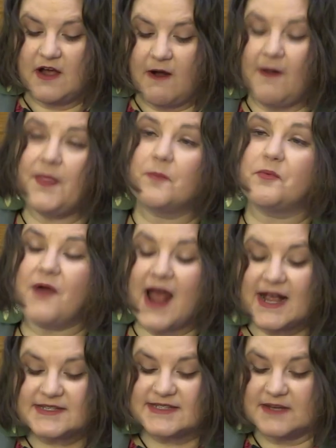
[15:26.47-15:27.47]
all the
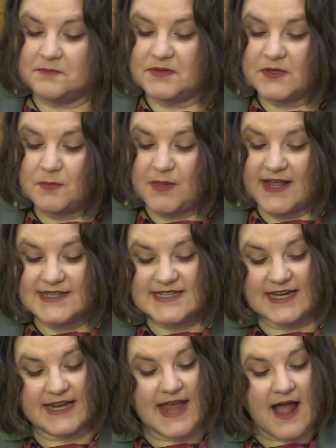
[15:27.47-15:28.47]
brass and blue bloods
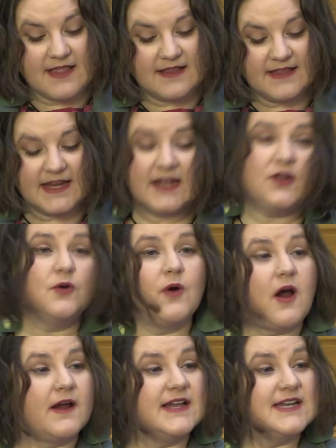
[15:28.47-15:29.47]
in Galilee who
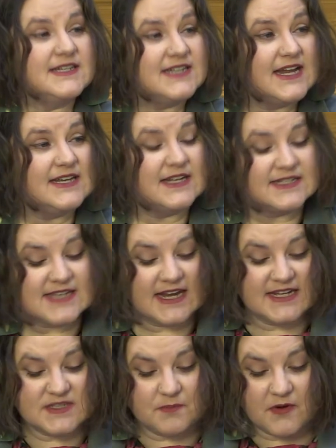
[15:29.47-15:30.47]
are in attendance
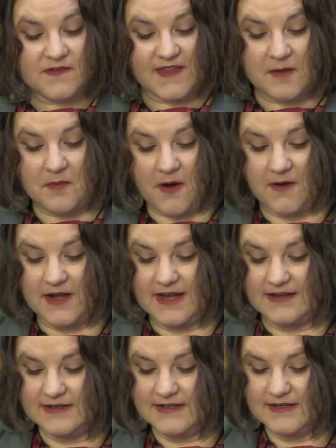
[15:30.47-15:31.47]
at his birthday
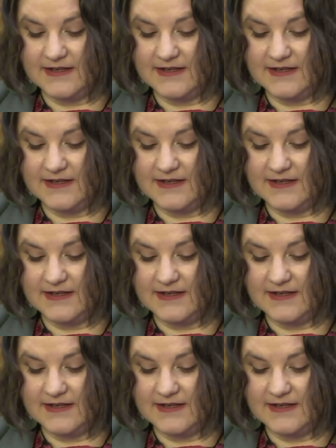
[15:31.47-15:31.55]
party.